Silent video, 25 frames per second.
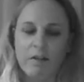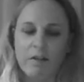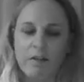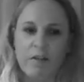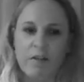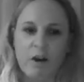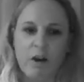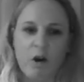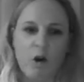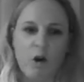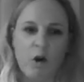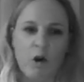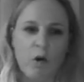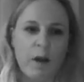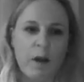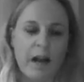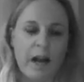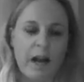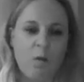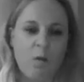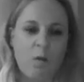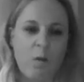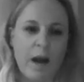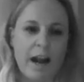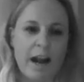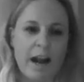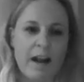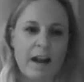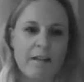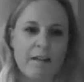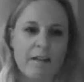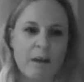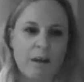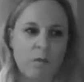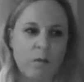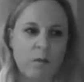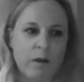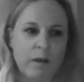So in
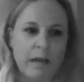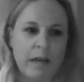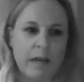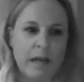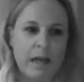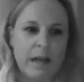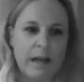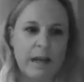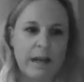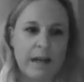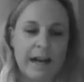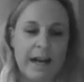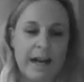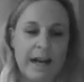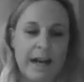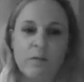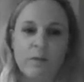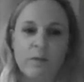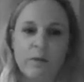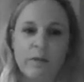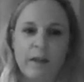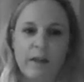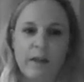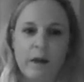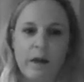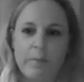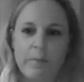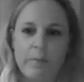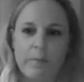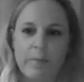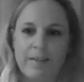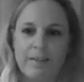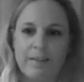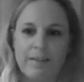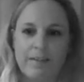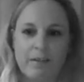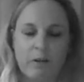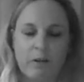ways that really connects with them,
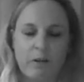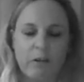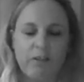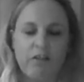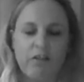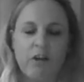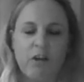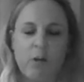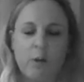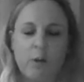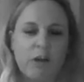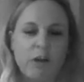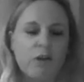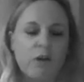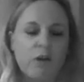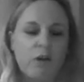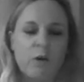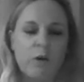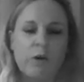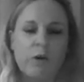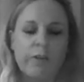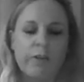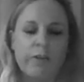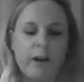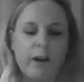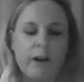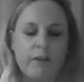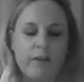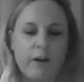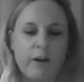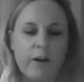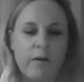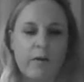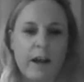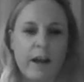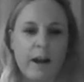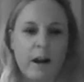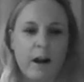because there's so much cool stuff
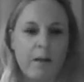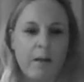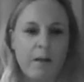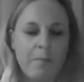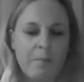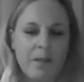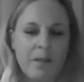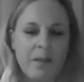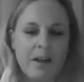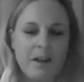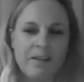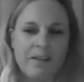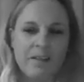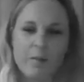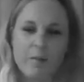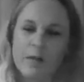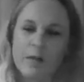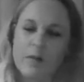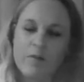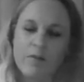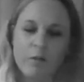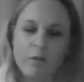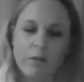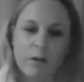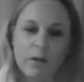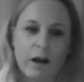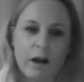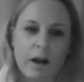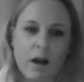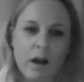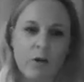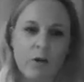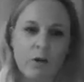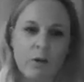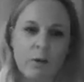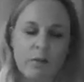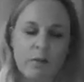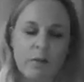out there. And sometimes it's really
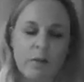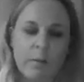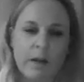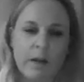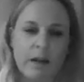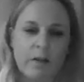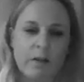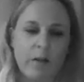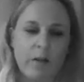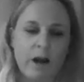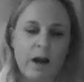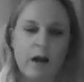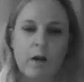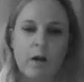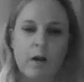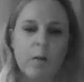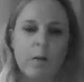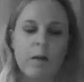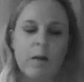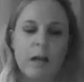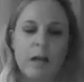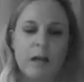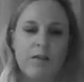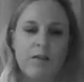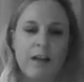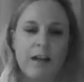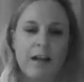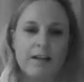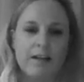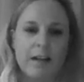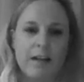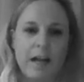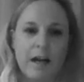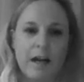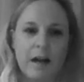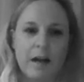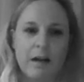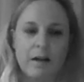hard to explain. So how can we use that
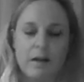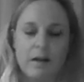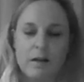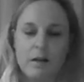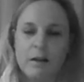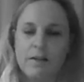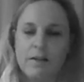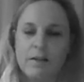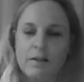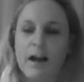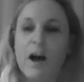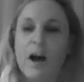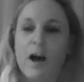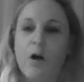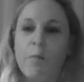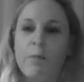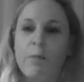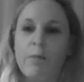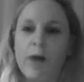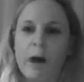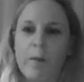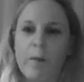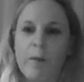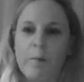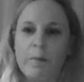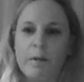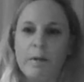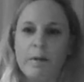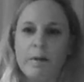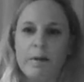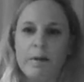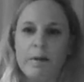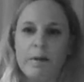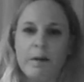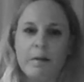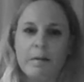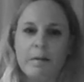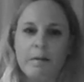data to help them
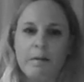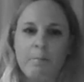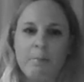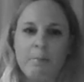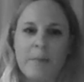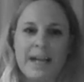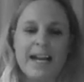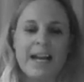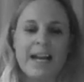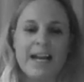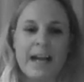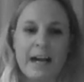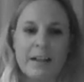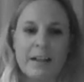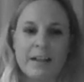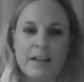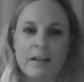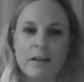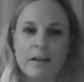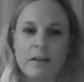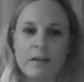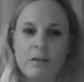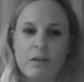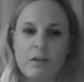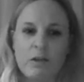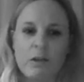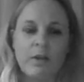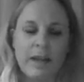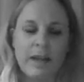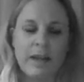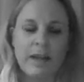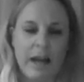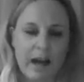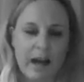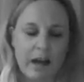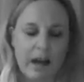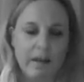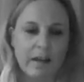be connected to
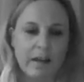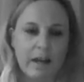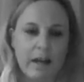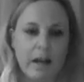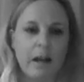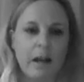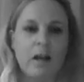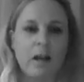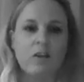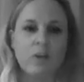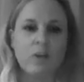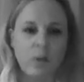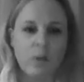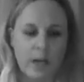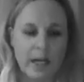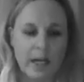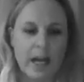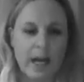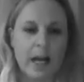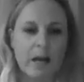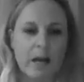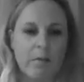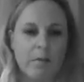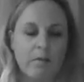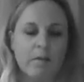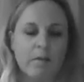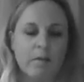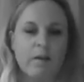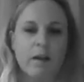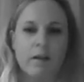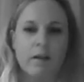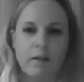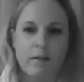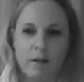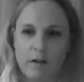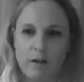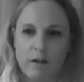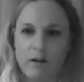the athlete and to the games,
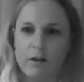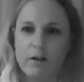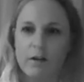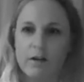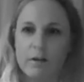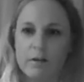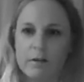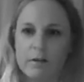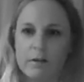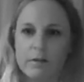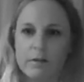et cetera?